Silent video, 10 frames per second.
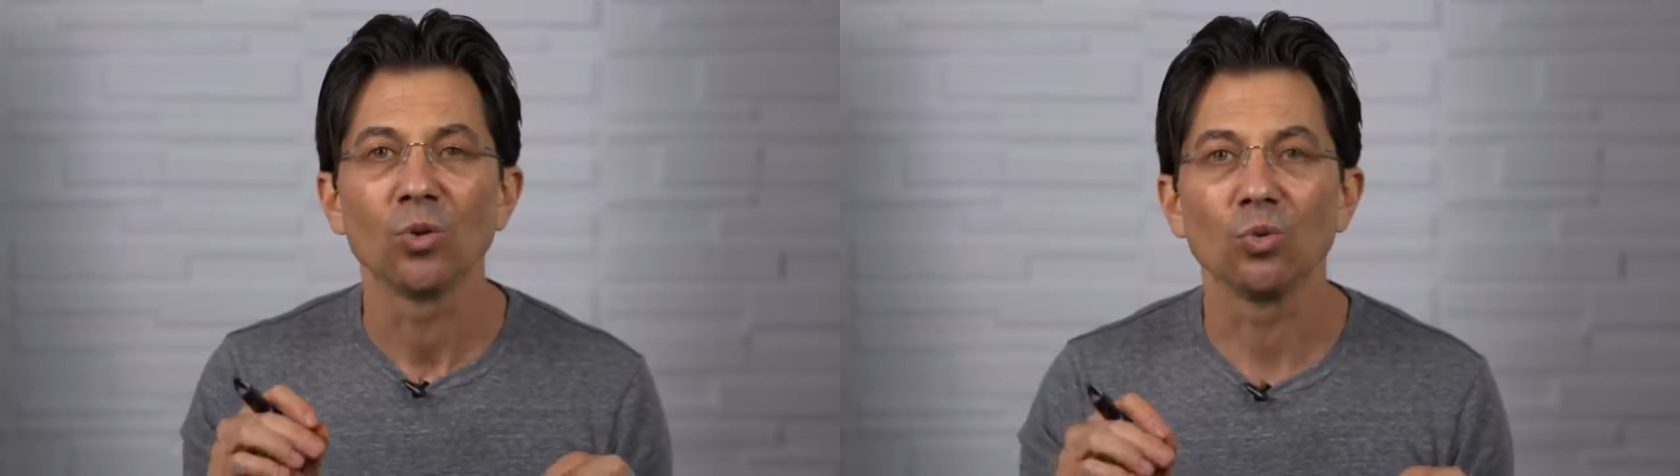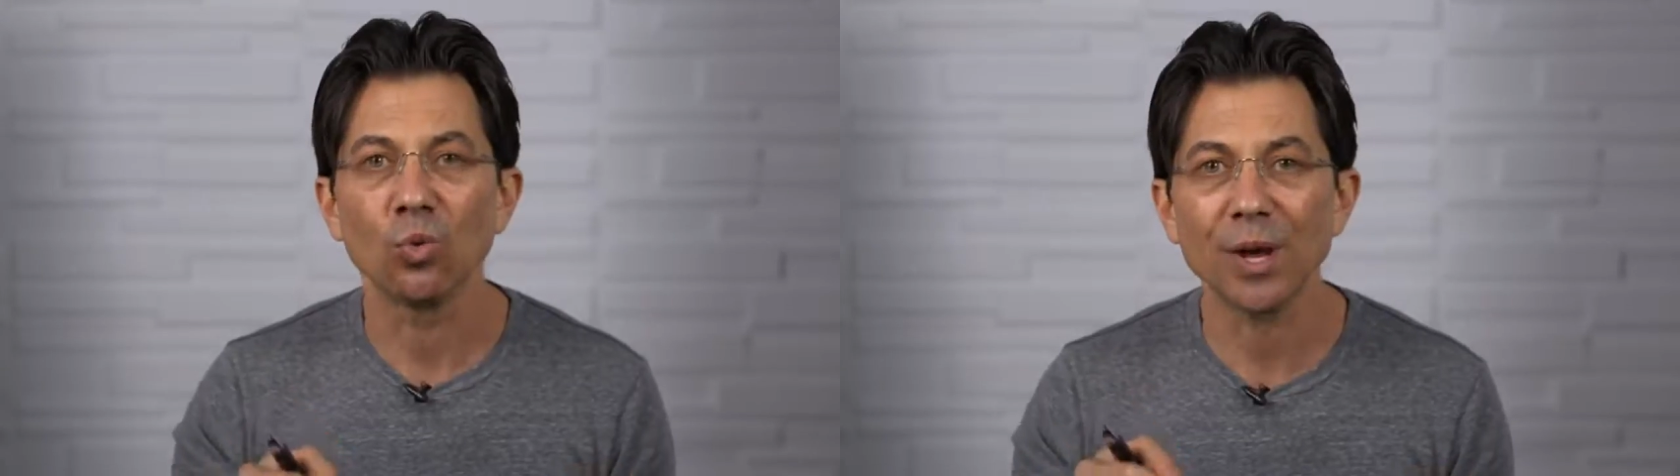
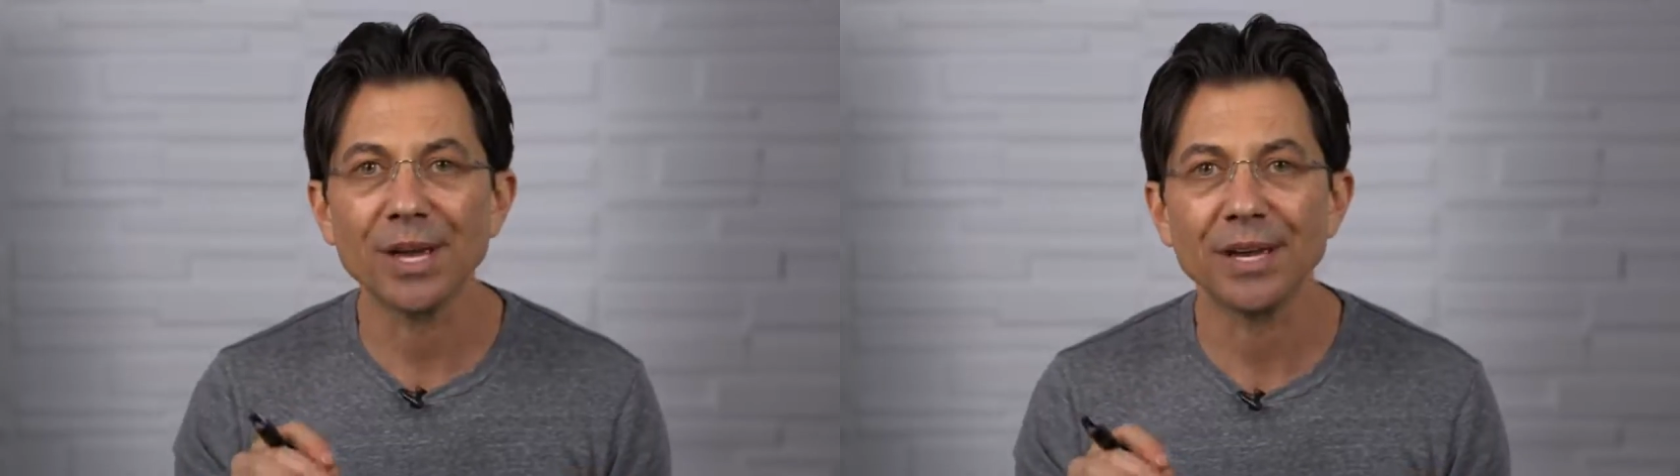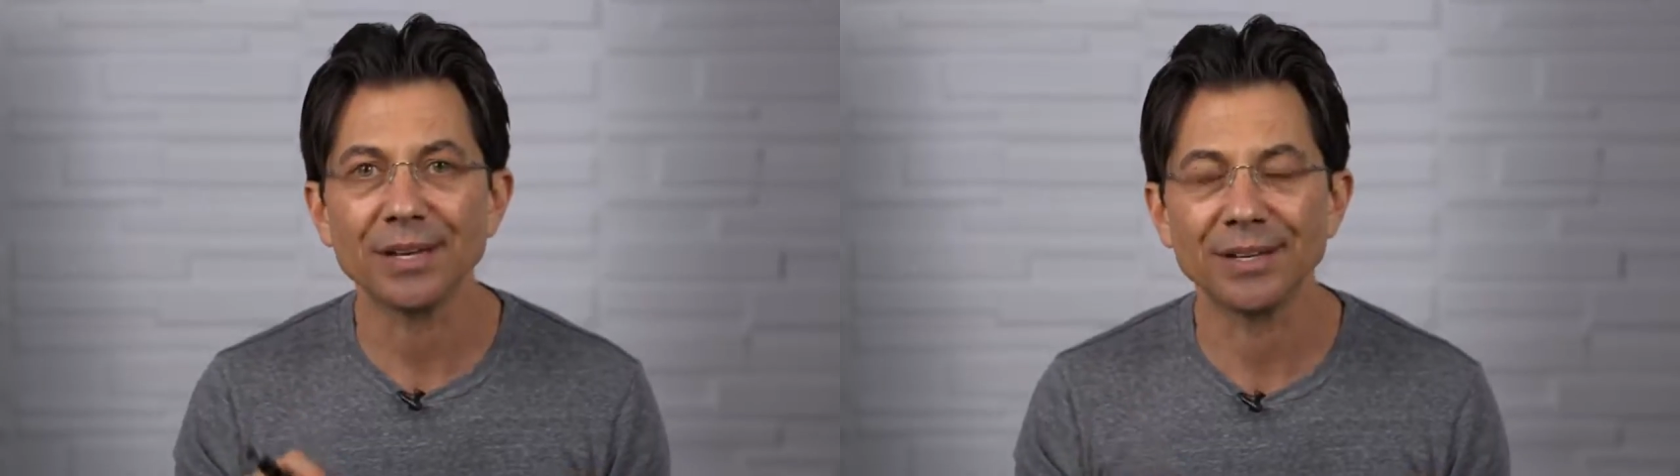
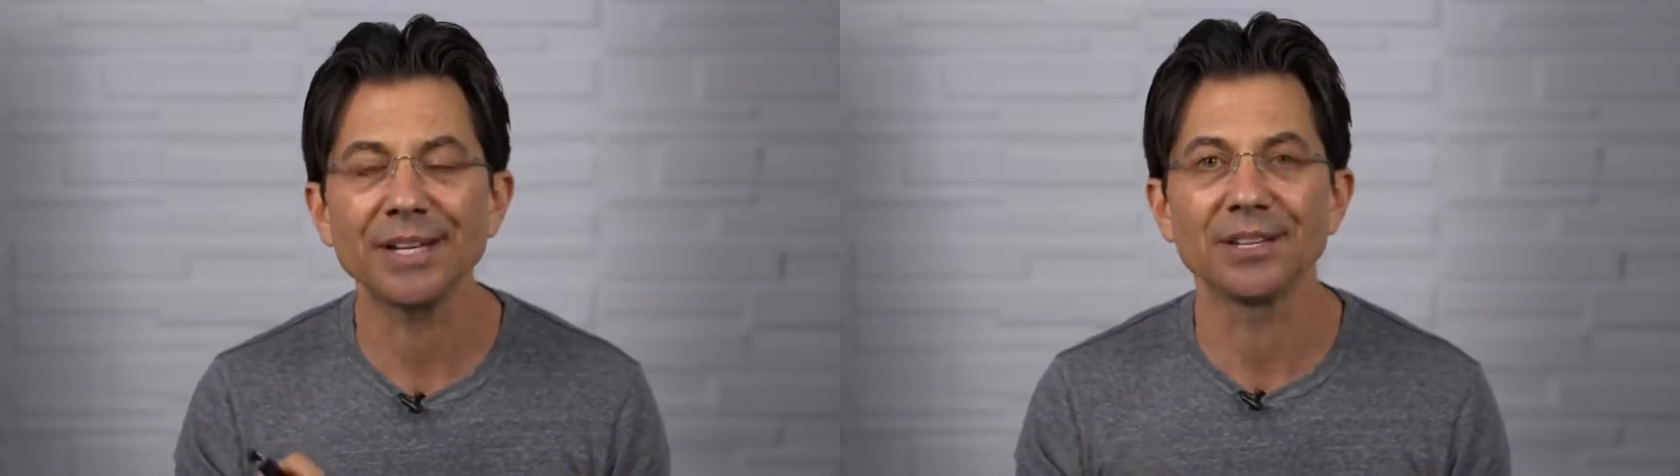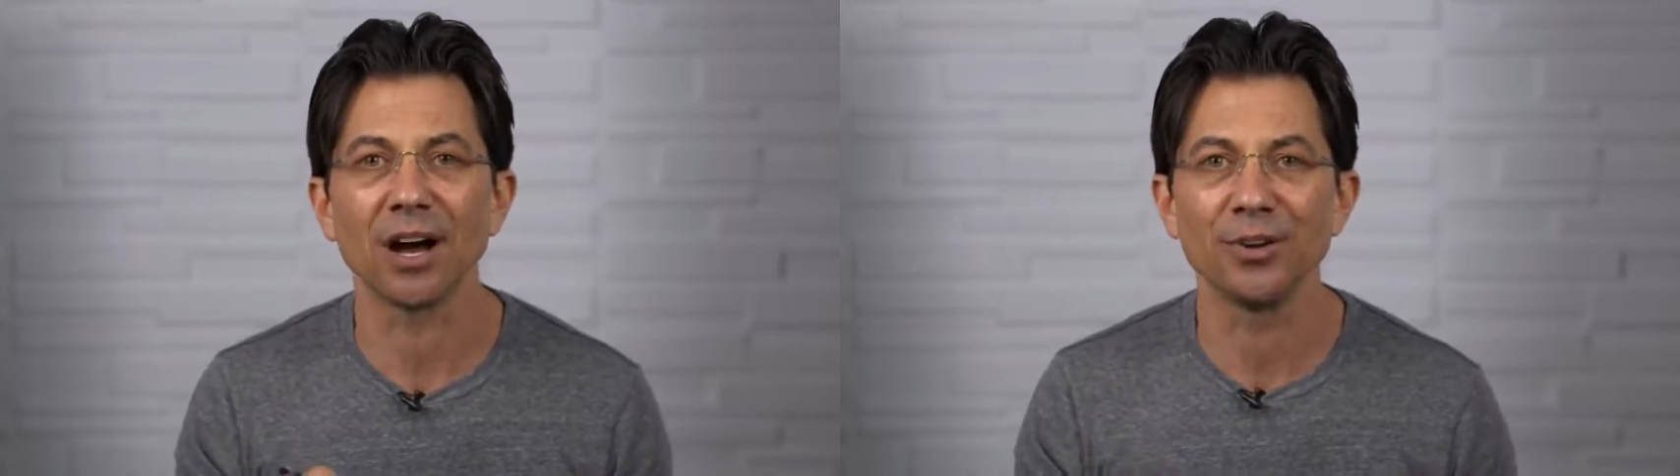We
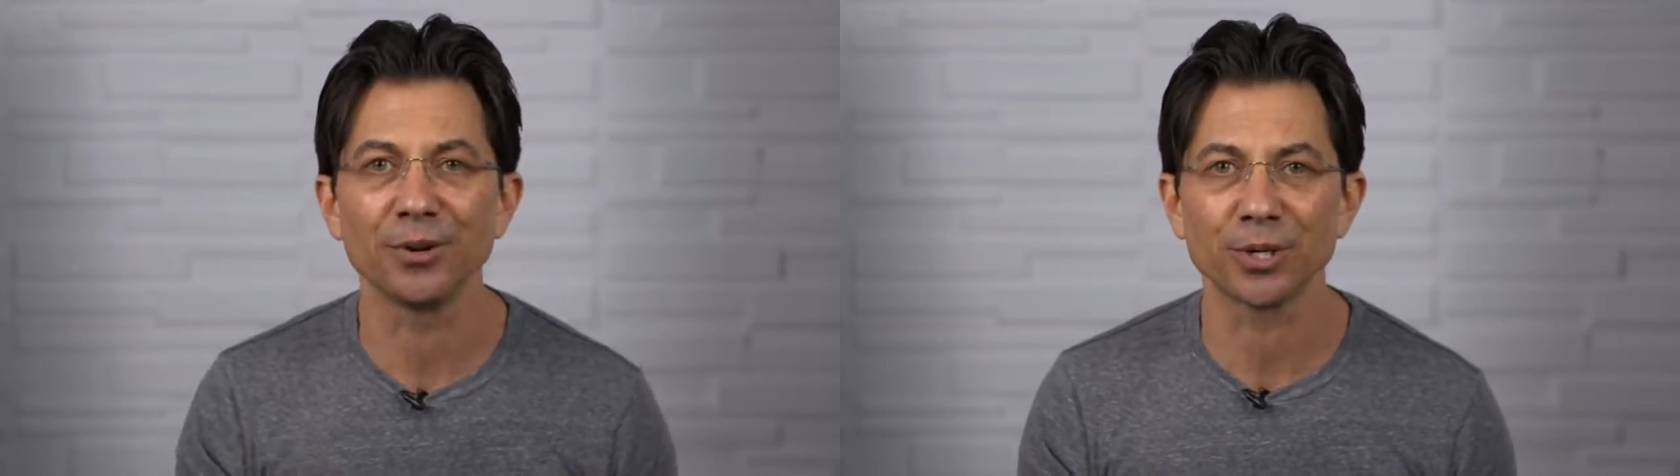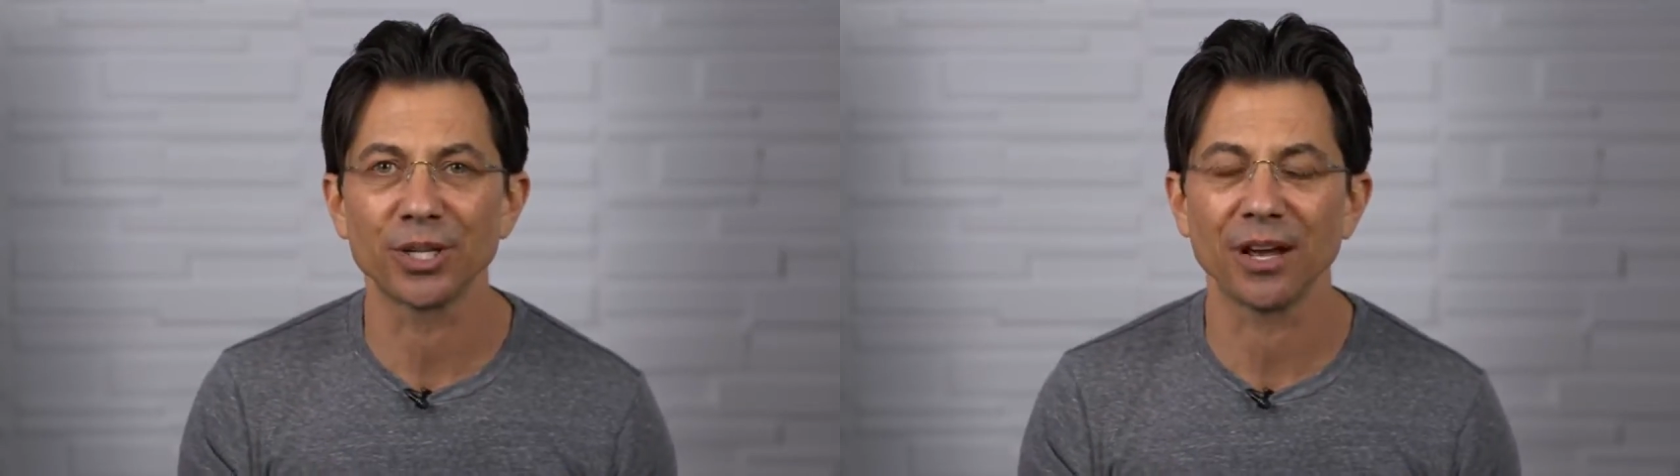need to
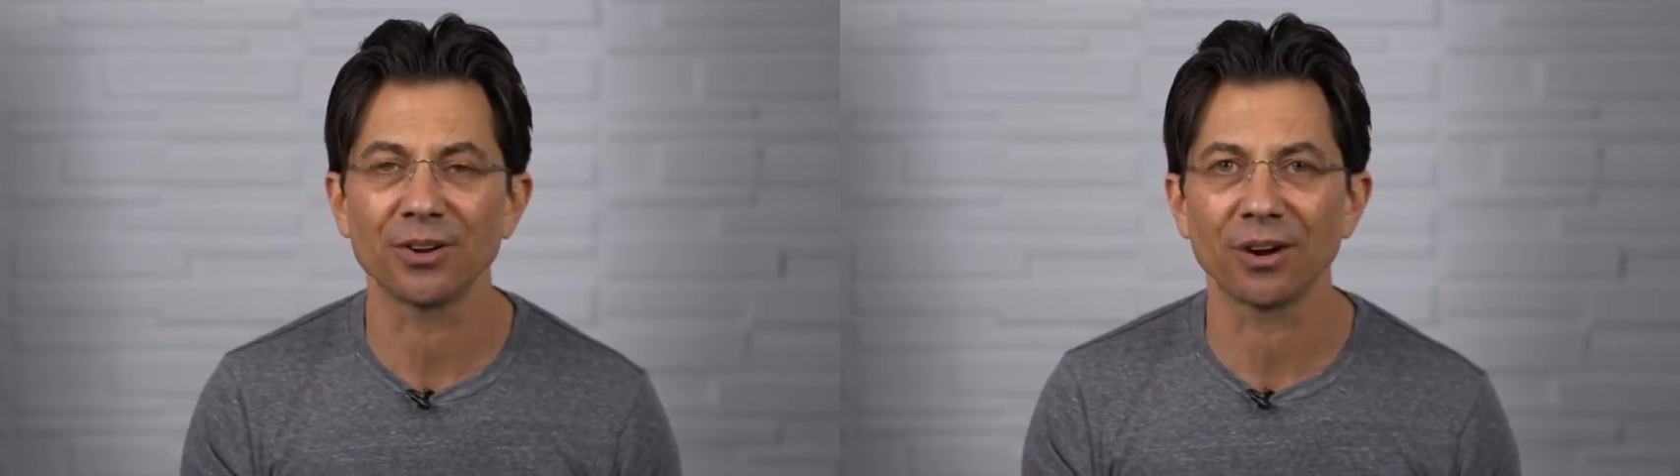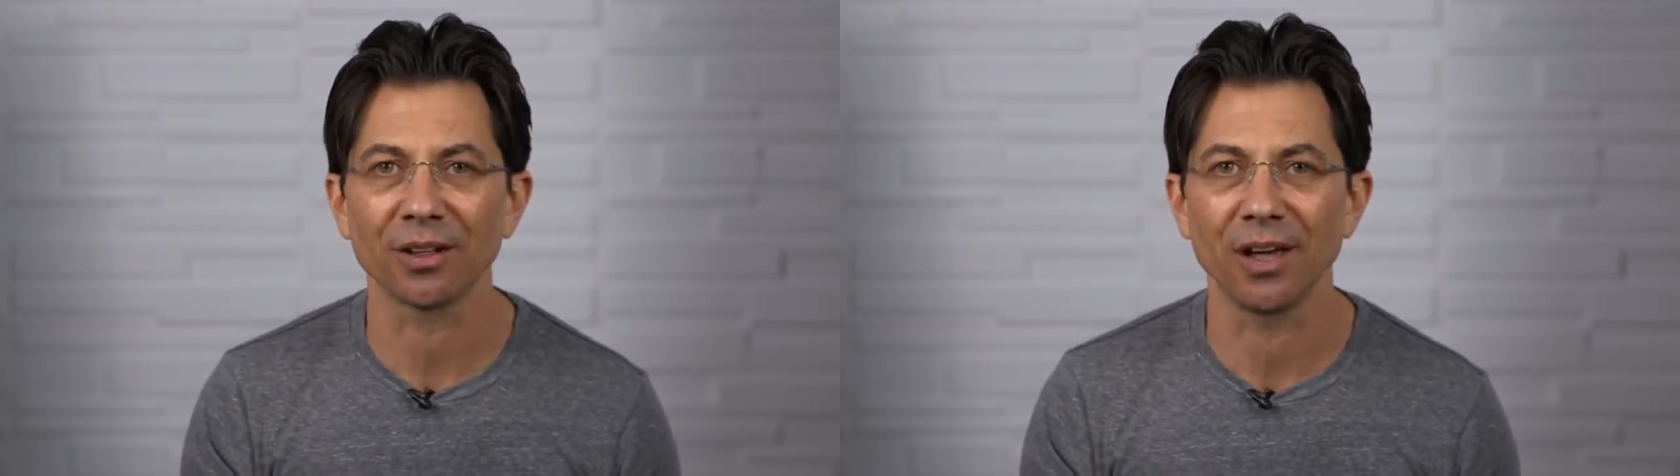understand
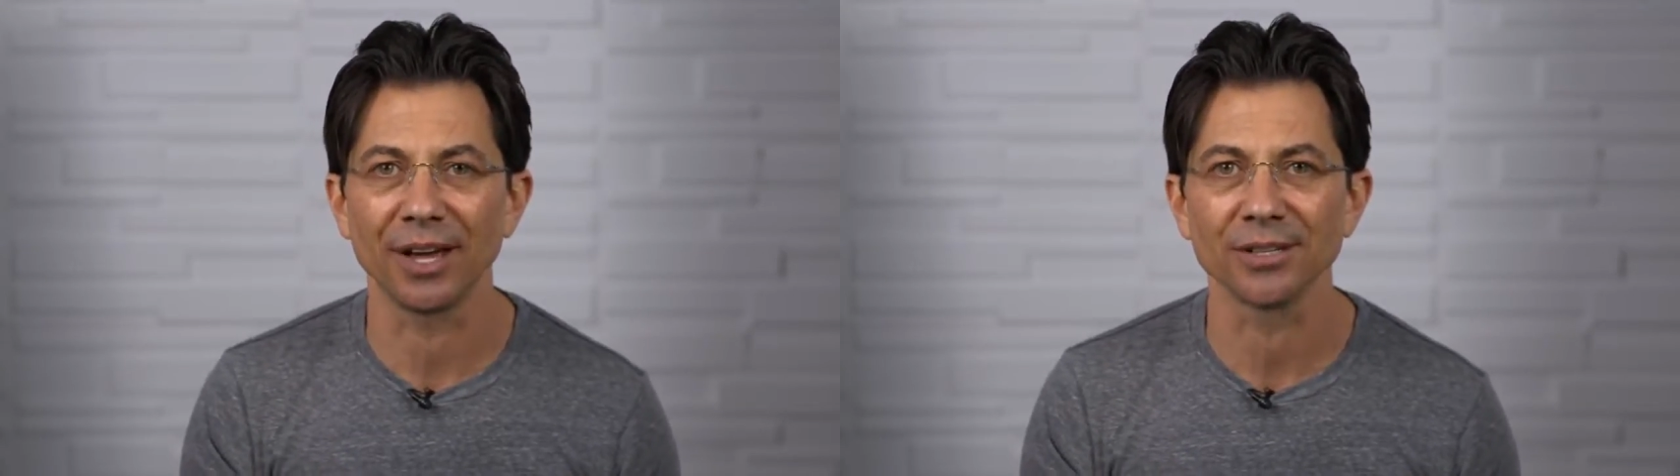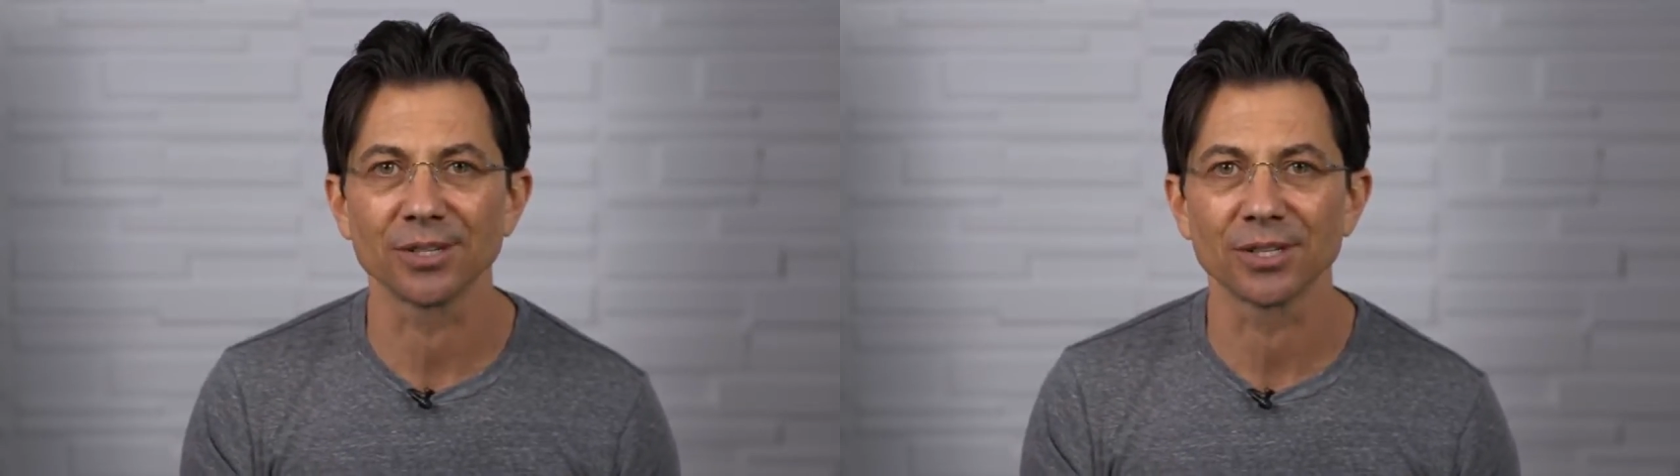our
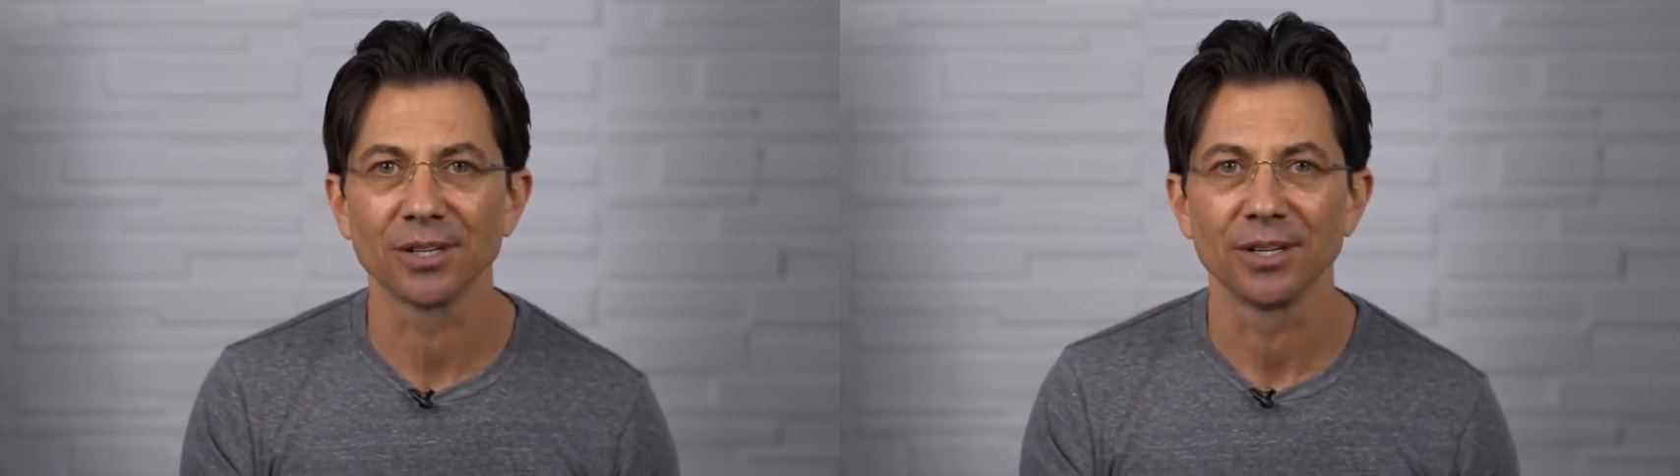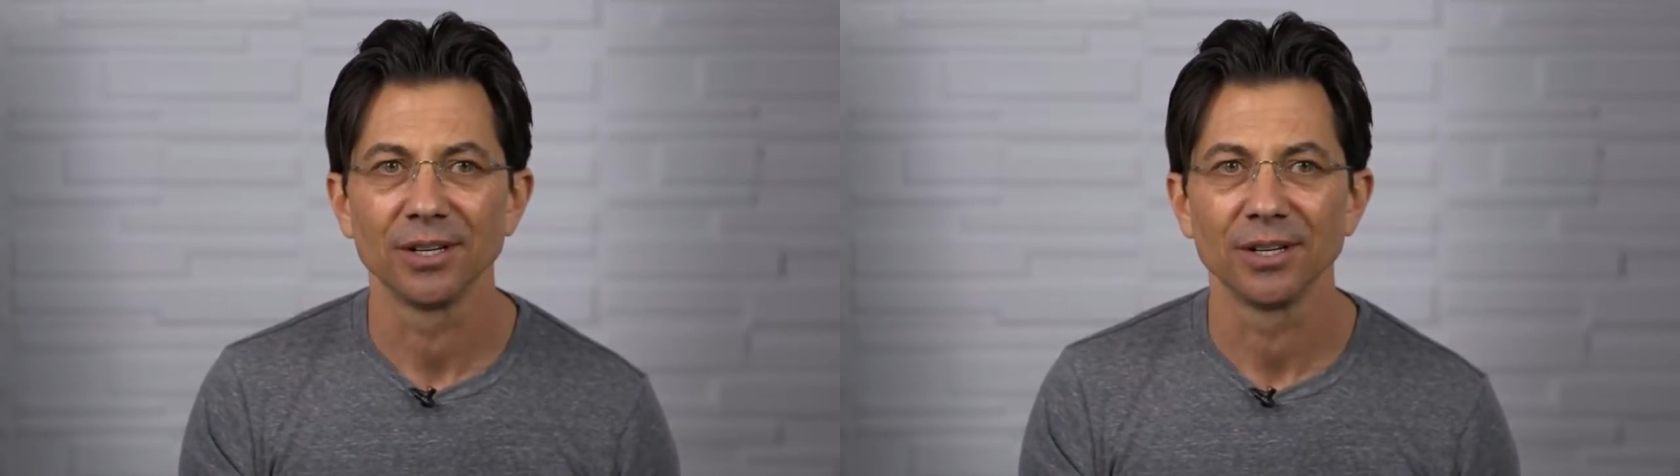clients,